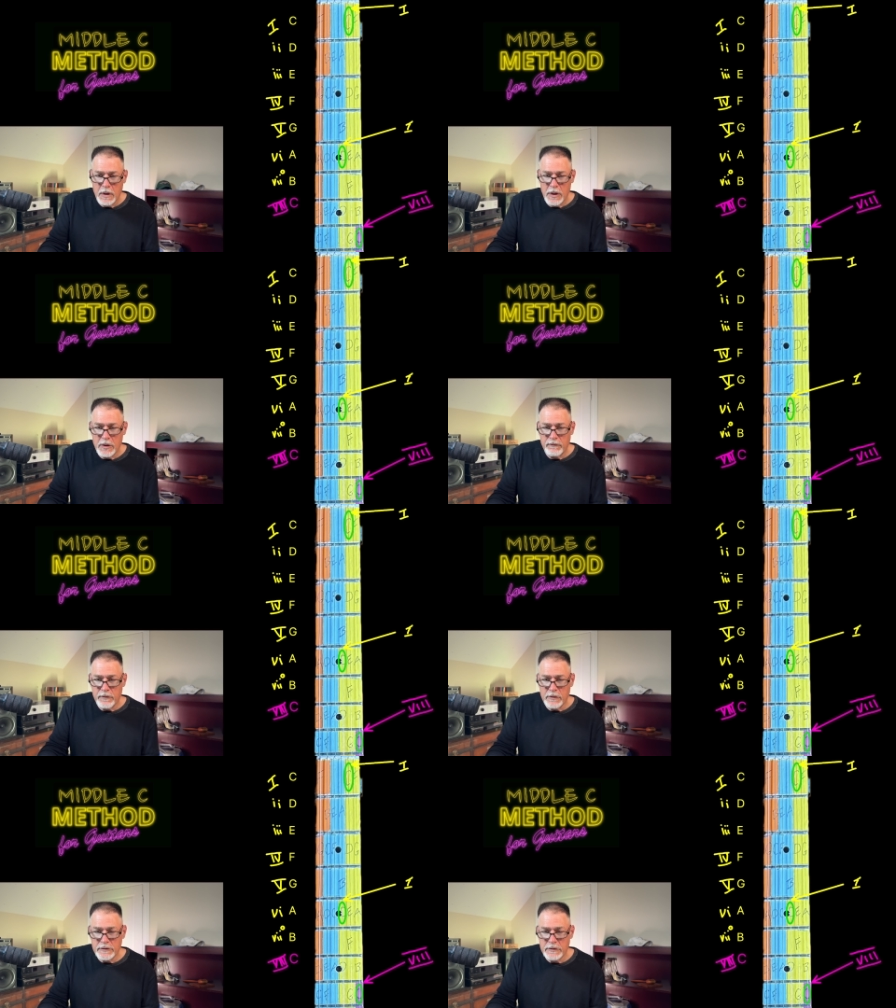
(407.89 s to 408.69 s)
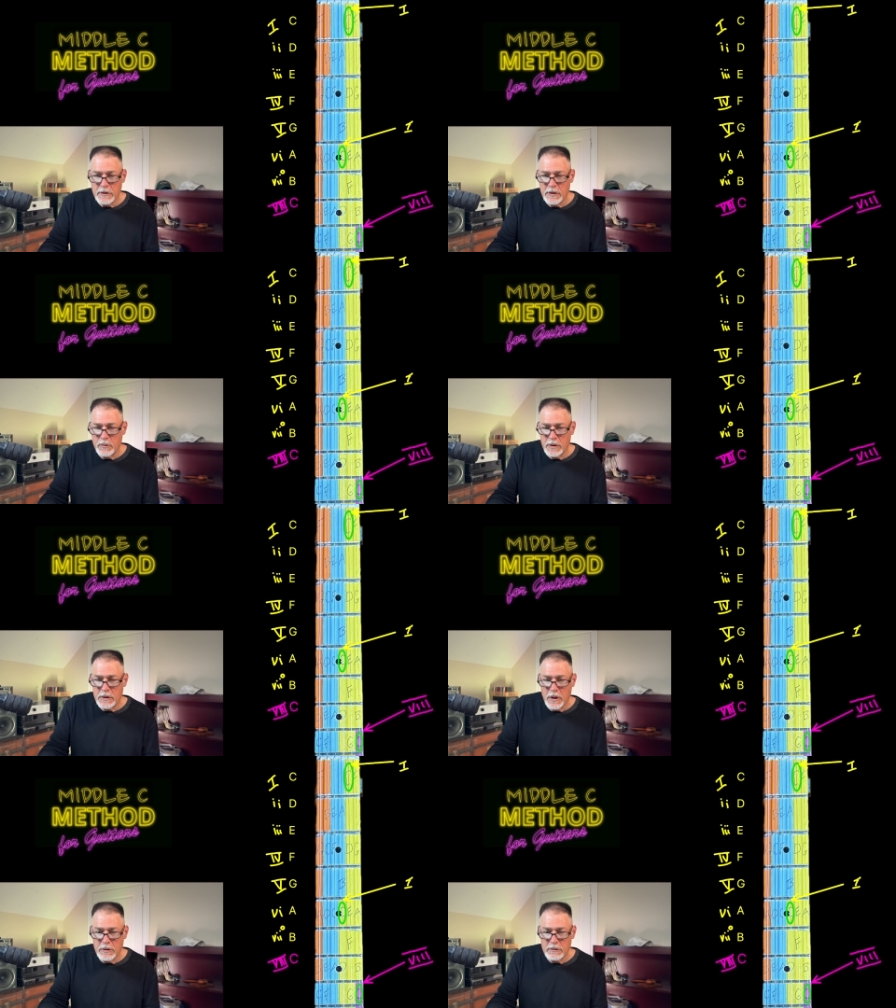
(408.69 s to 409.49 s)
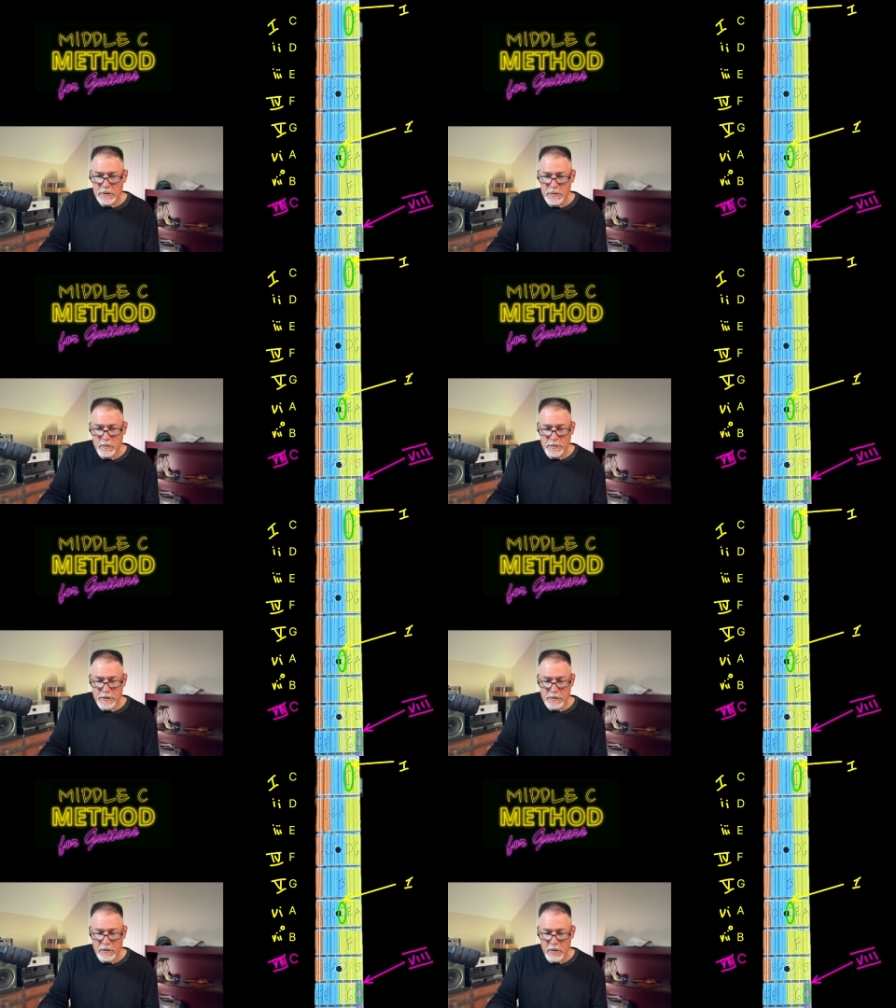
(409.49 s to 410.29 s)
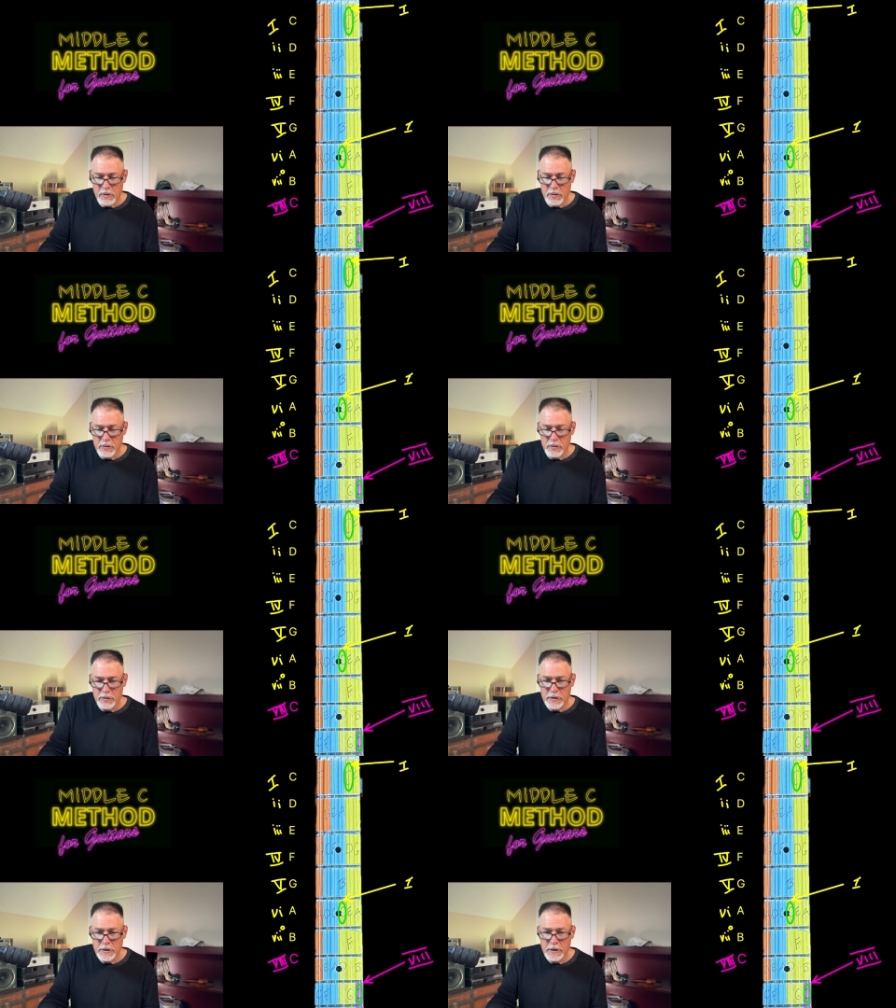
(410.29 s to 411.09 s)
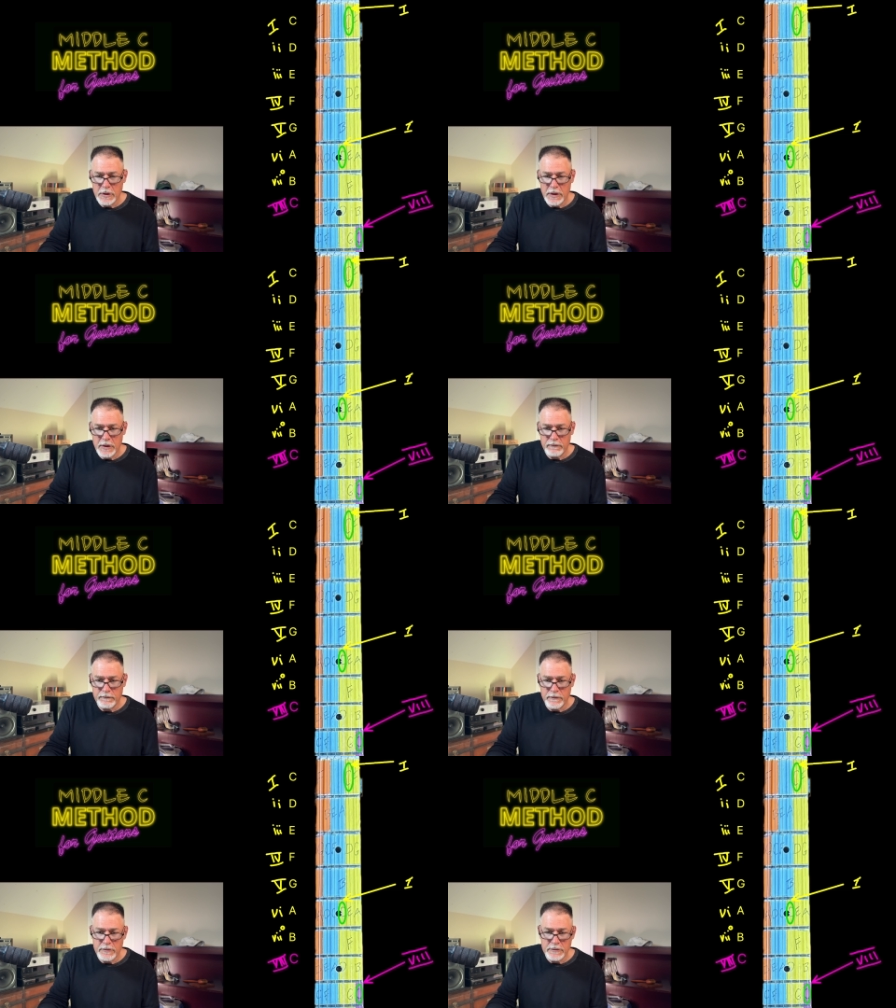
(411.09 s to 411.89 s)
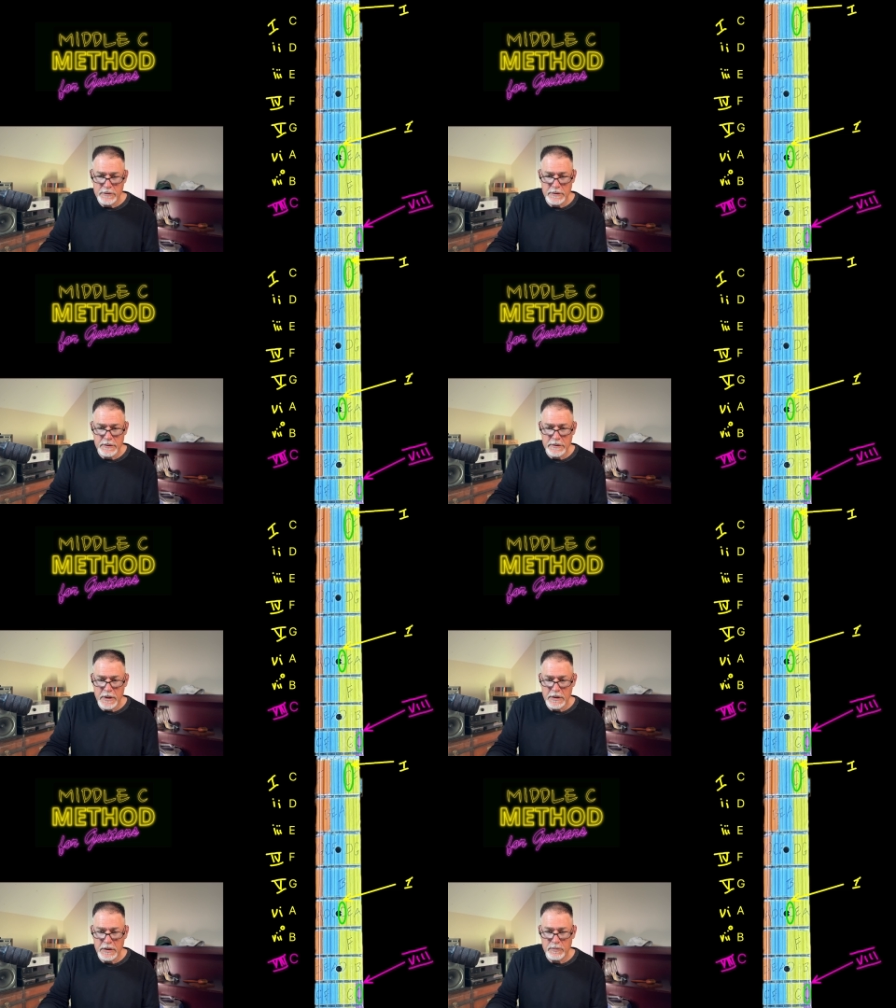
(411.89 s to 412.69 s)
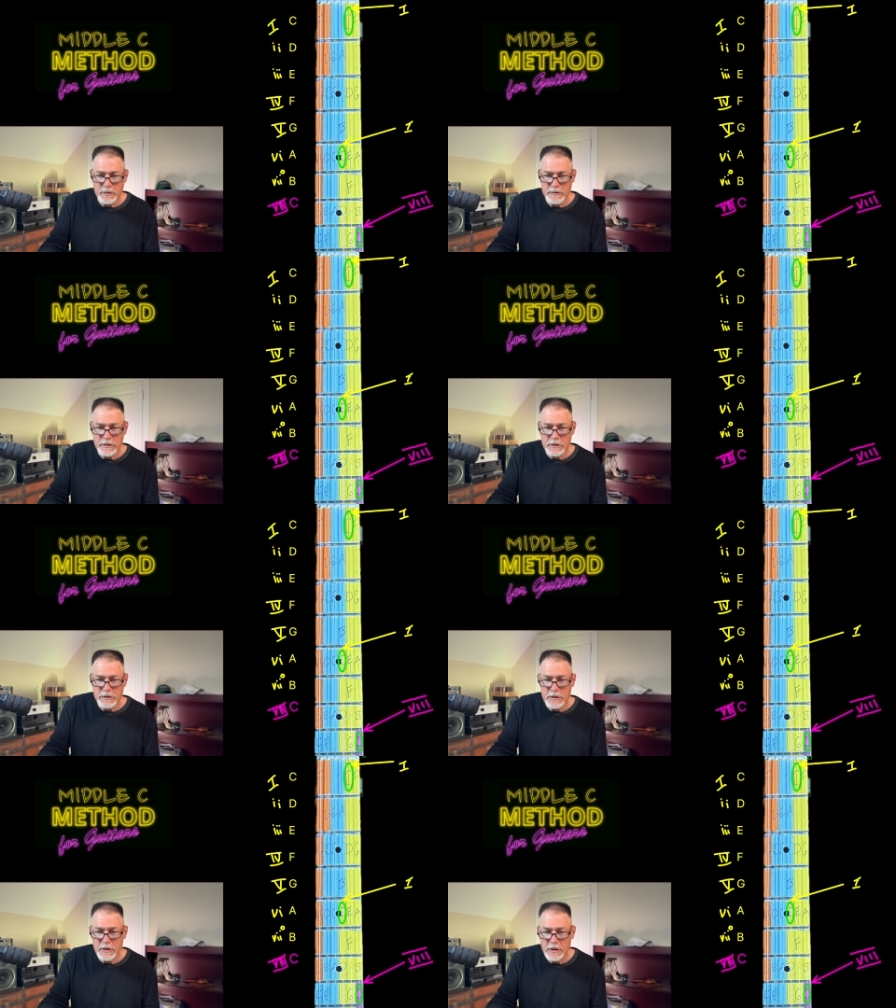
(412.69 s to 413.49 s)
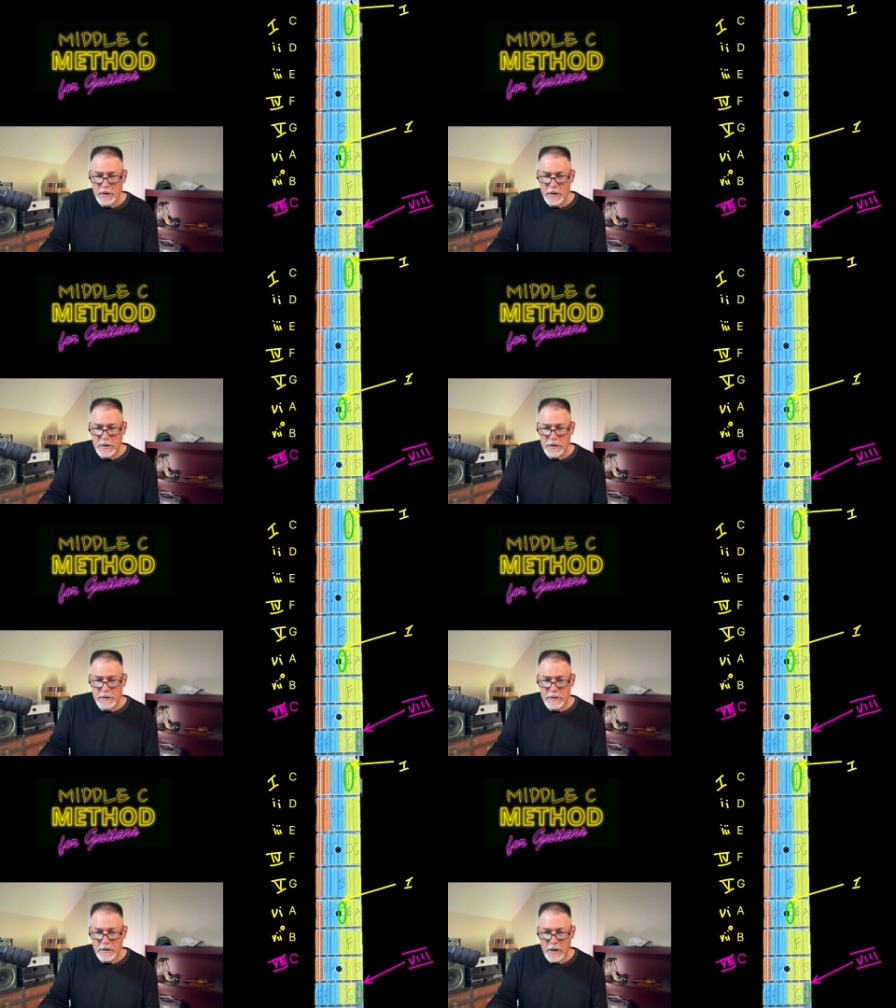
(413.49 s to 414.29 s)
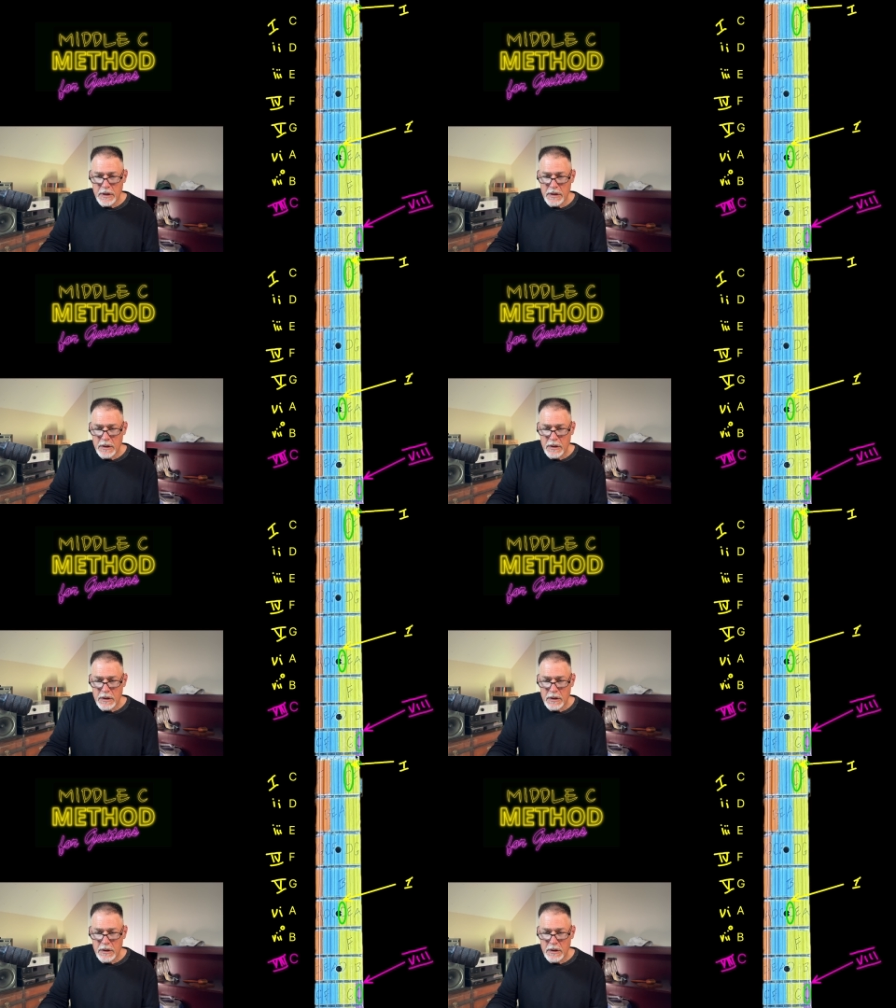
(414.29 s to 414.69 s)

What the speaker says: And the first thing that we notice when we start looking at first and second position is that